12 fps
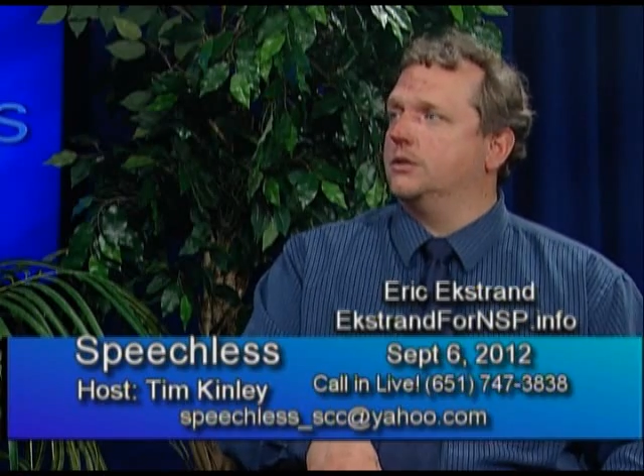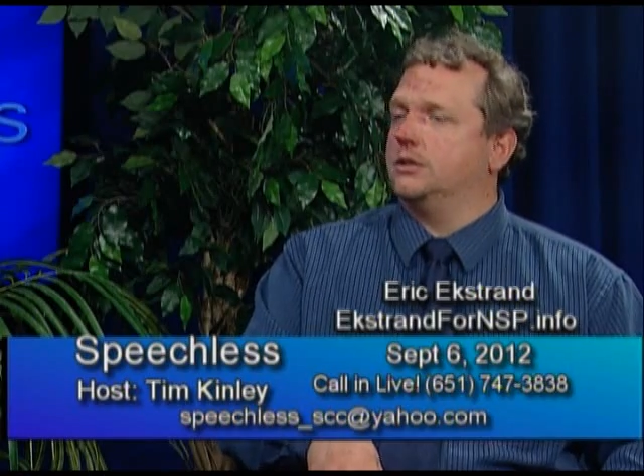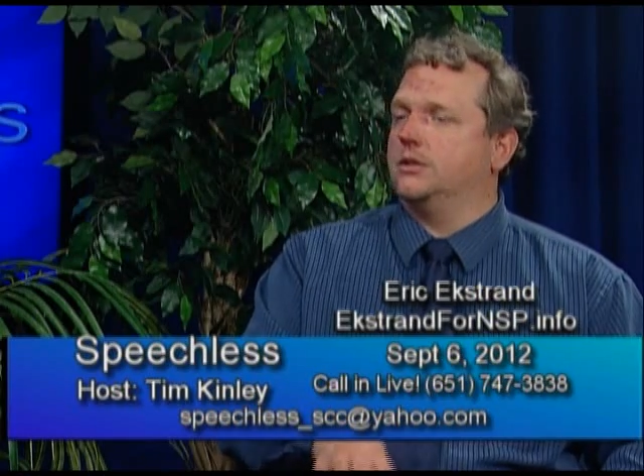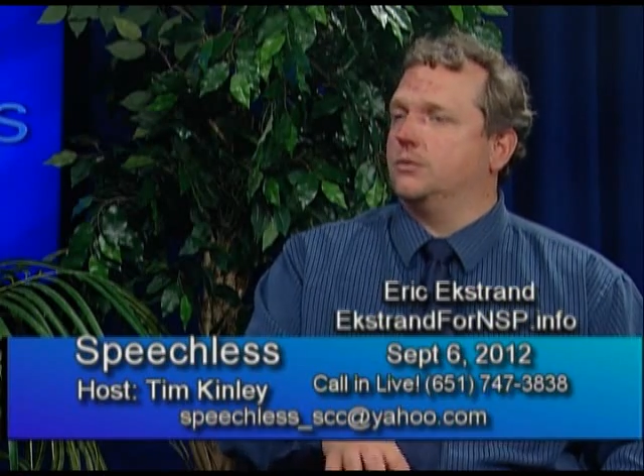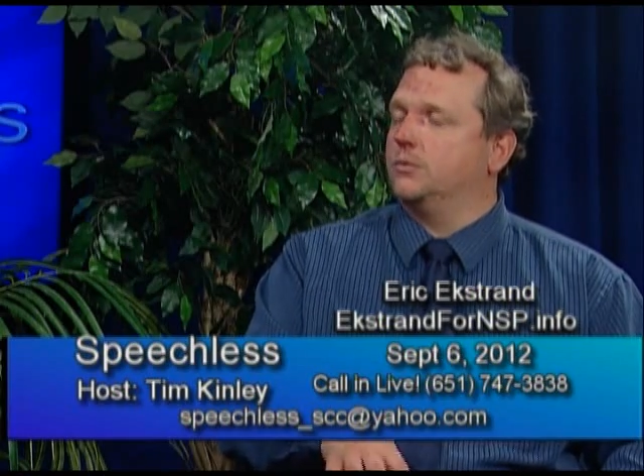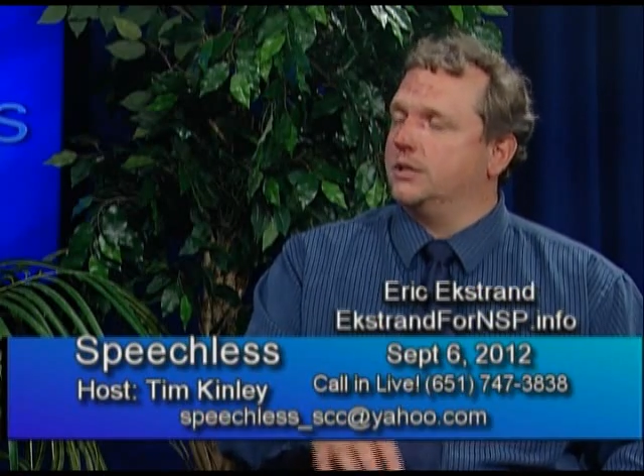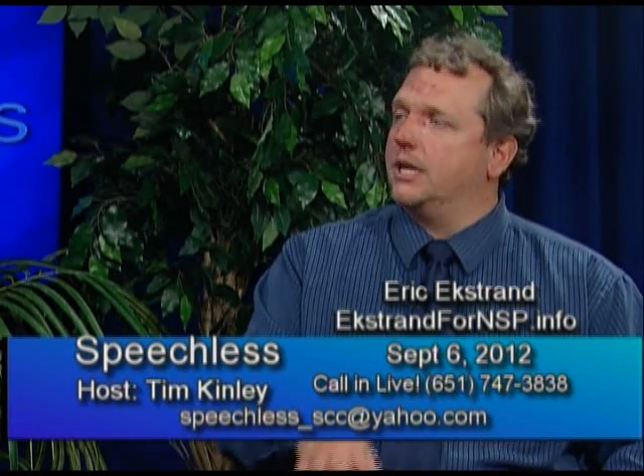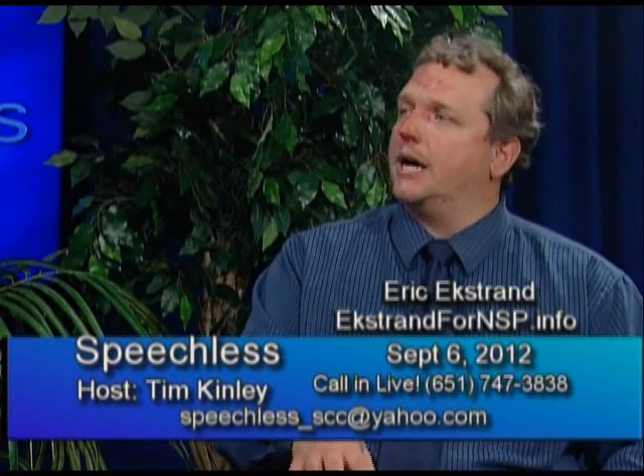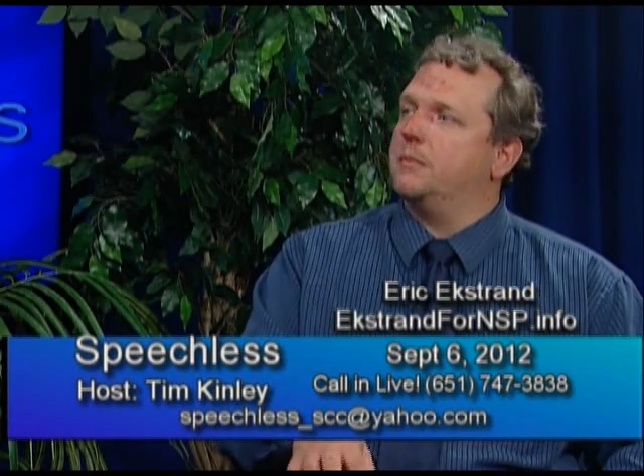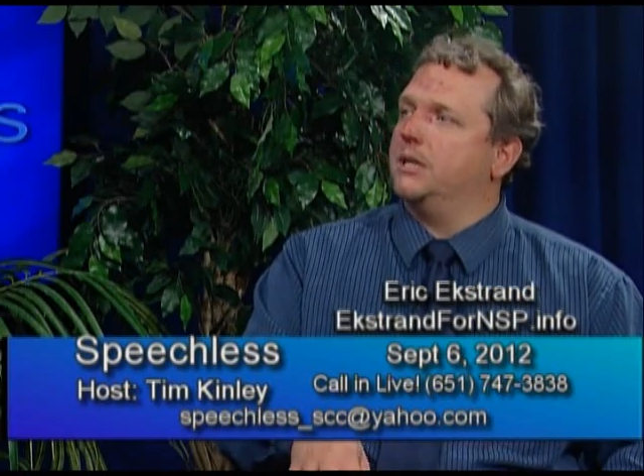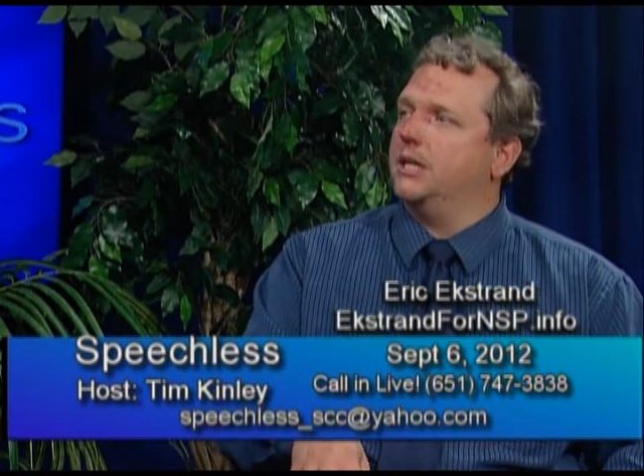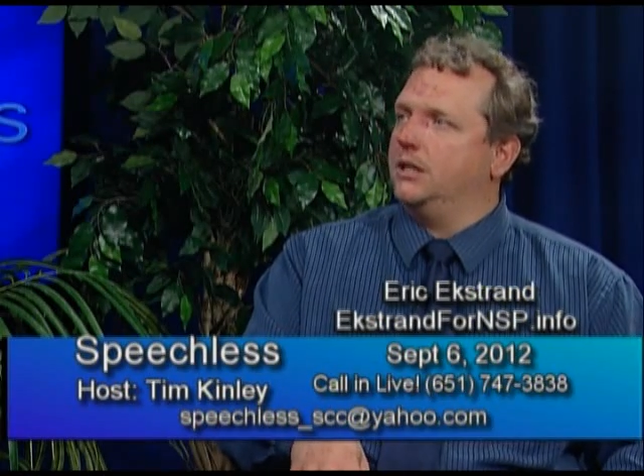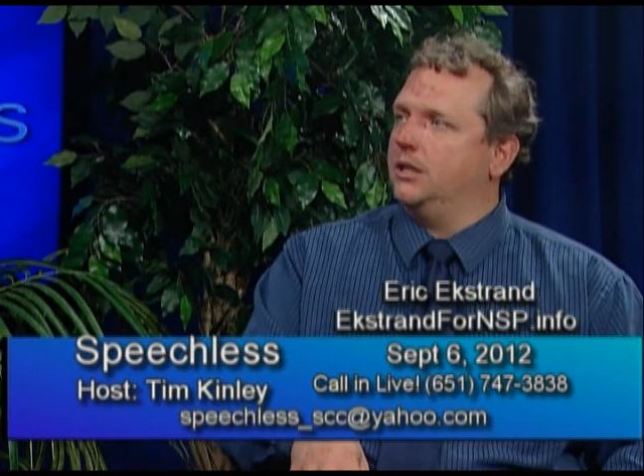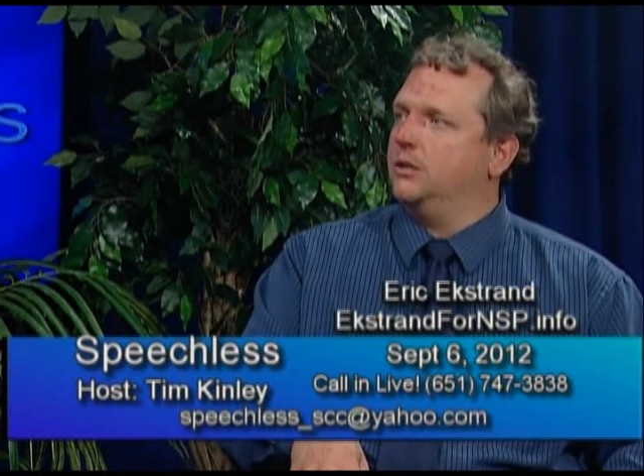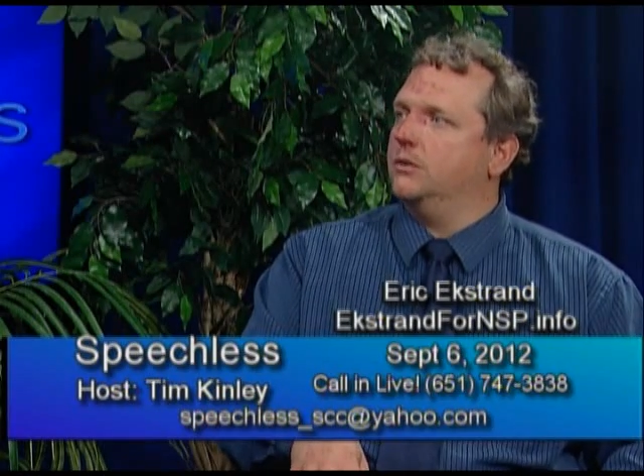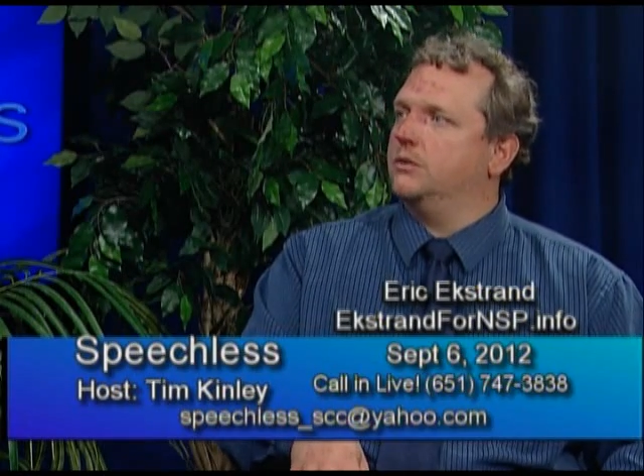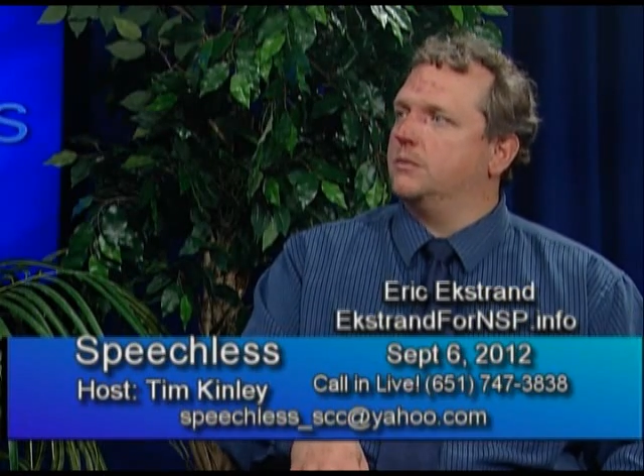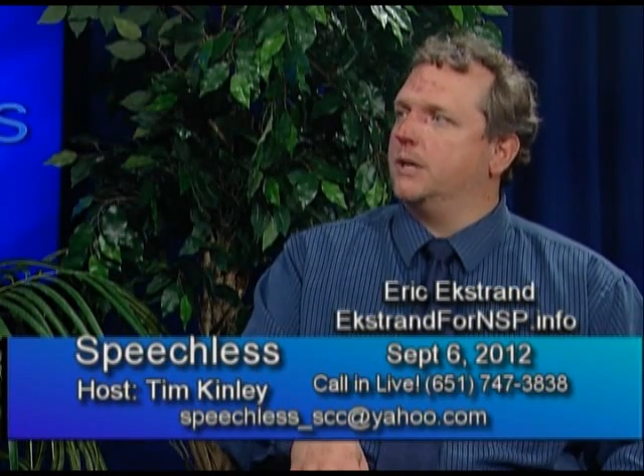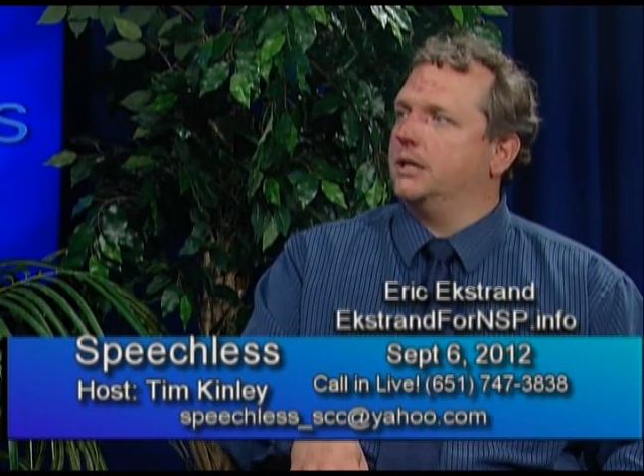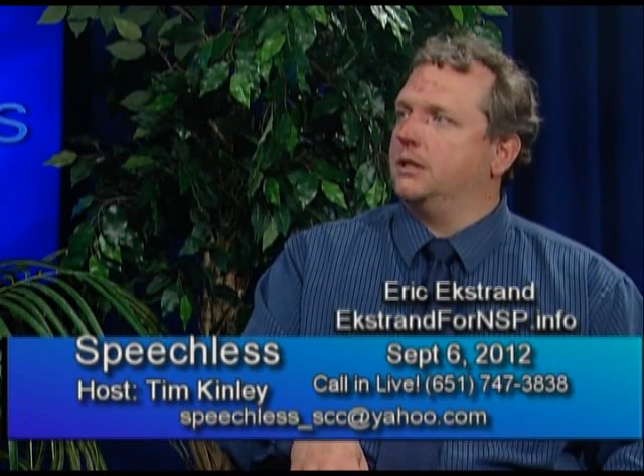It just was not being used by the